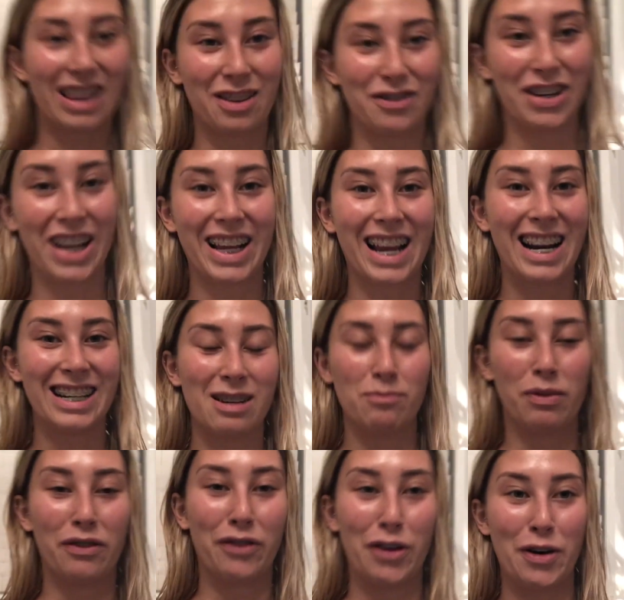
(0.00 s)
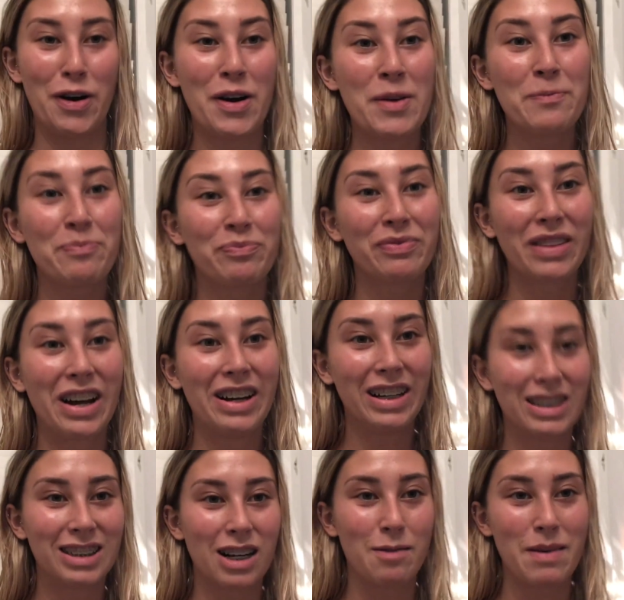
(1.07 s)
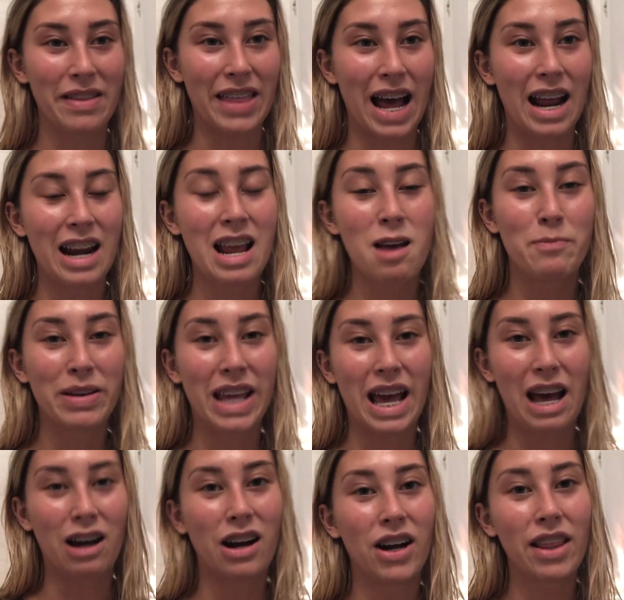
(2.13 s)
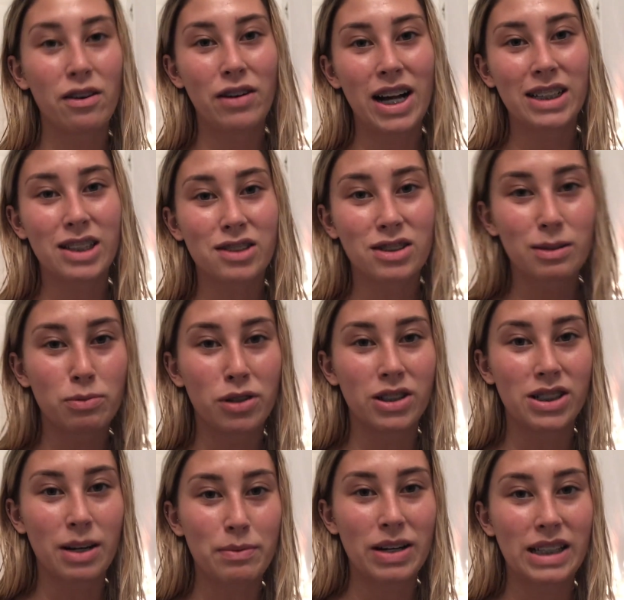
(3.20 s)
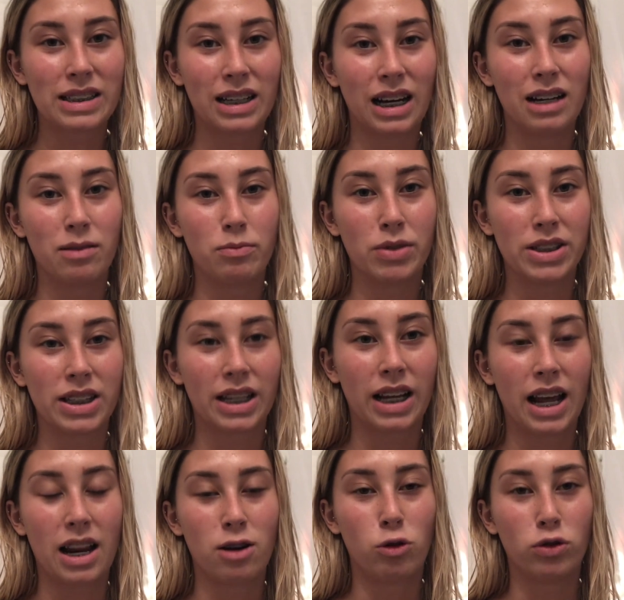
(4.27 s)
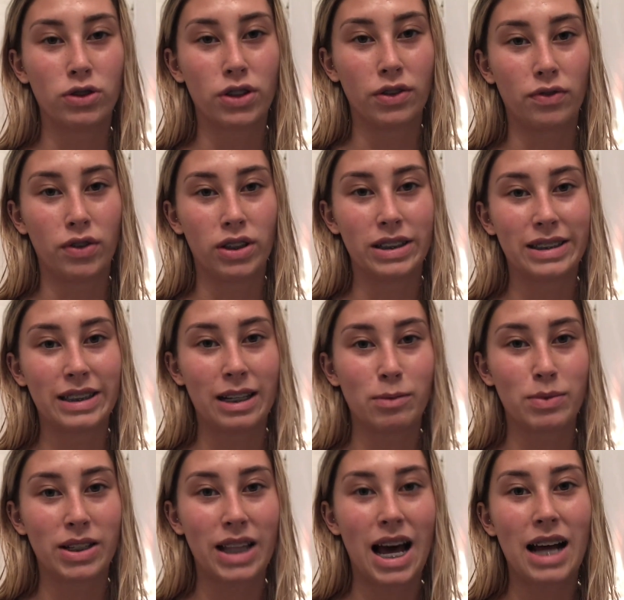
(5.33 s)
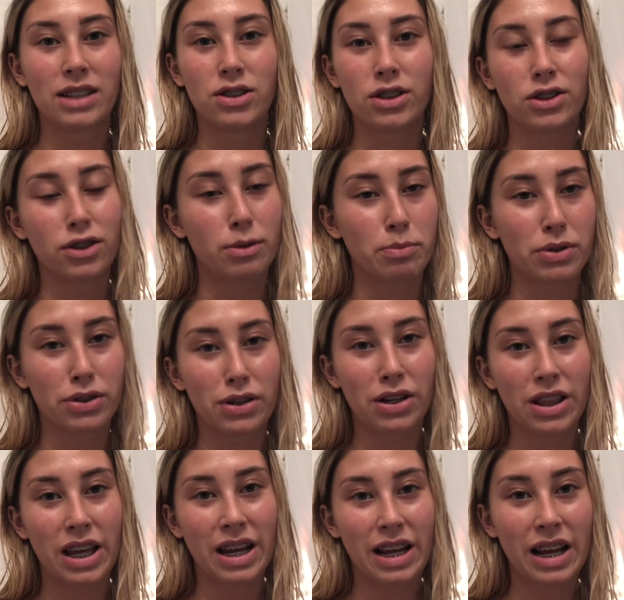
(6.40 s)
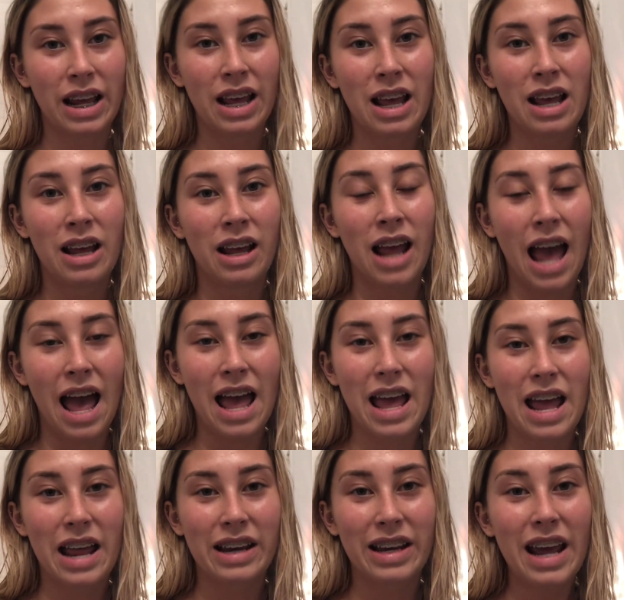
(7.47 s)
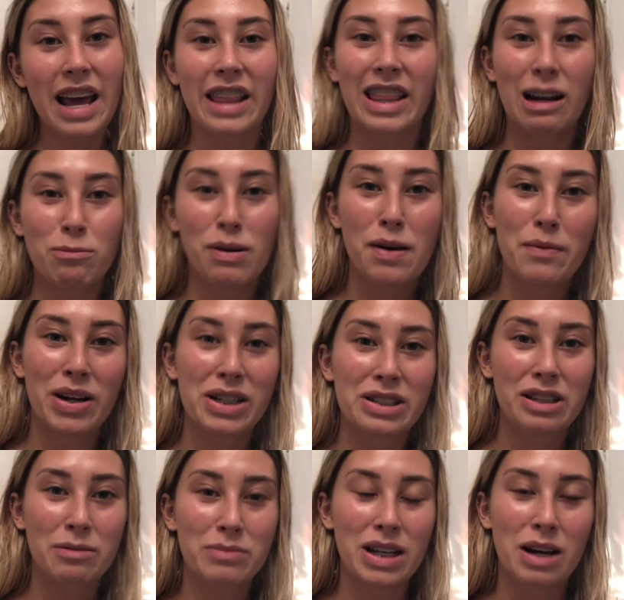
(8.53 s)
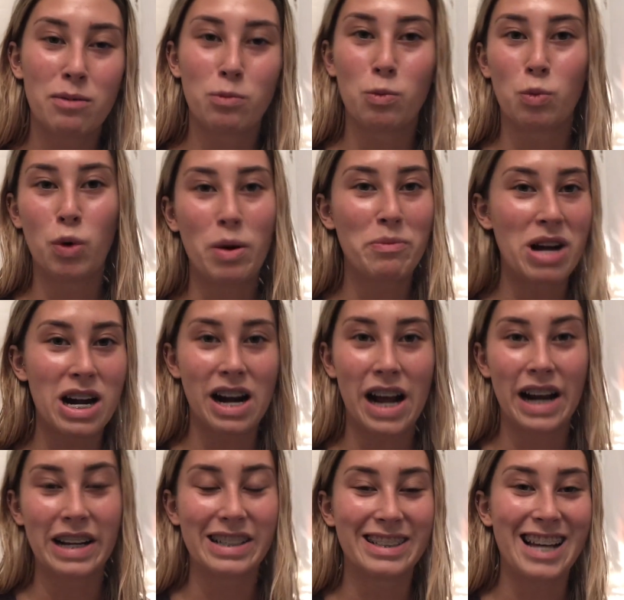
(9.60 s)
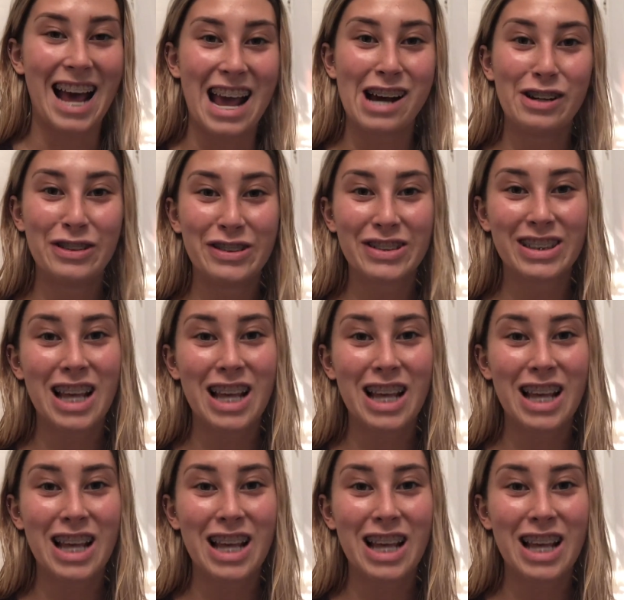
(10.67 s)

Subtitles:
the workout I did before. Oh, sorry about that. But yeah, otherwise I'll just put on Japanese garden music and also fall asleep to that. It's just super soothing. And yeah, that pretty much sums up what my night entails.